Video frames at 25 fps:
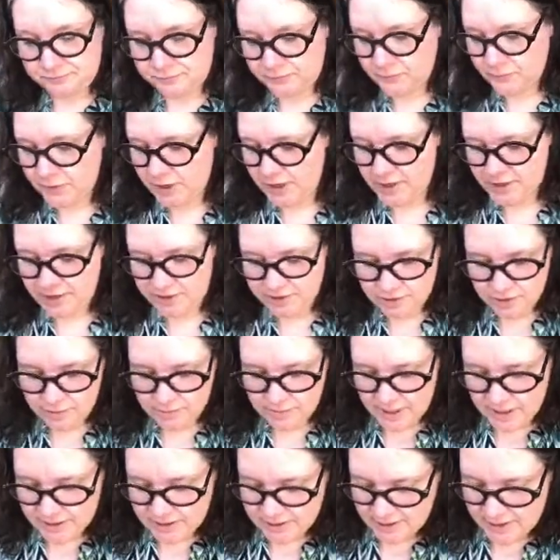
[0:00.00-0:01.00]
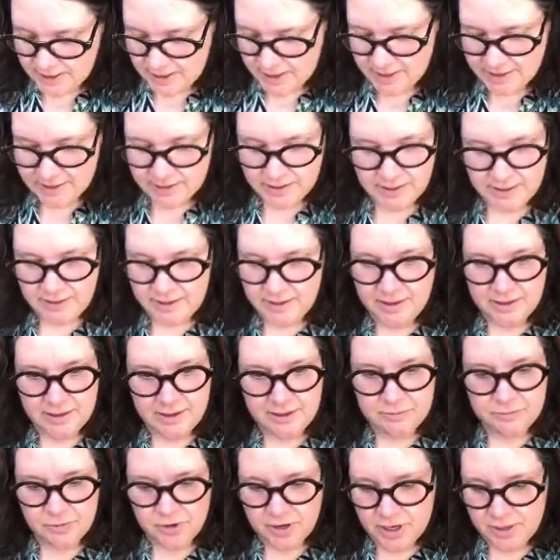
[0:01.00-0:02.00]
Okay, let's go back to that
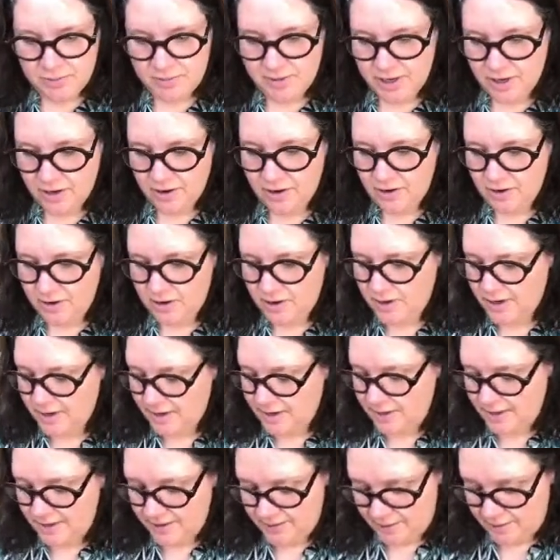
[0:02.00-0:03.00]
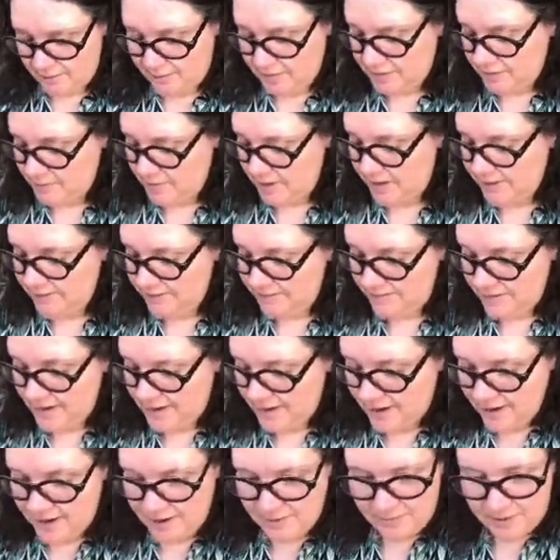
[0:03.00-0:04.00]
Pretty Peacock. I think that was my
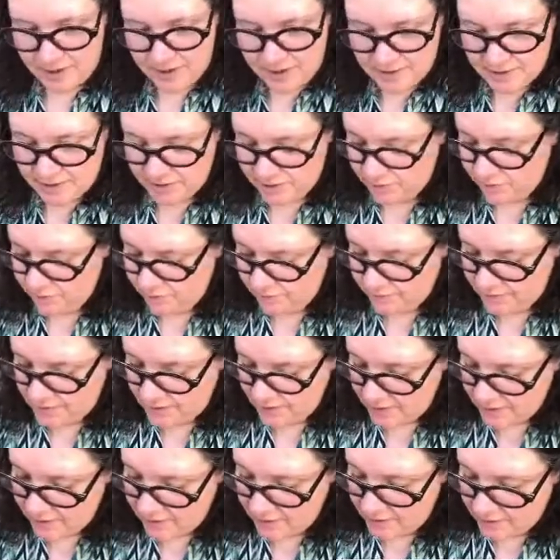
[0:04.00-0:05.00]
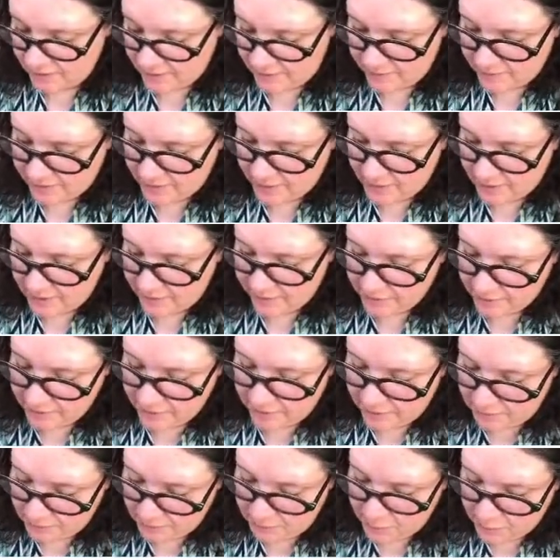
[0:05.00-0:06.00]
favorite so far of the color
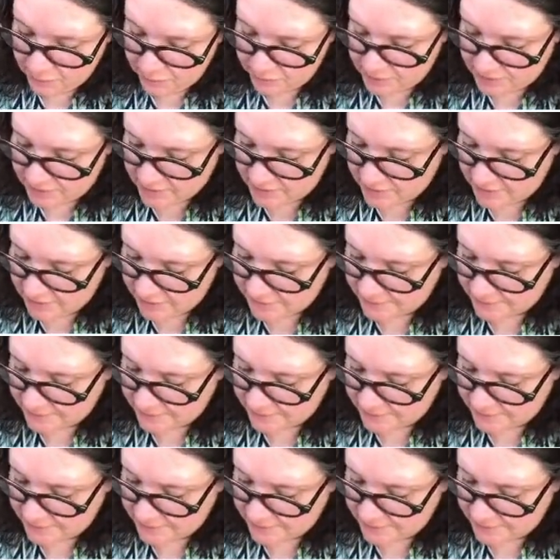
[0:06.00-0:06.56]
combos.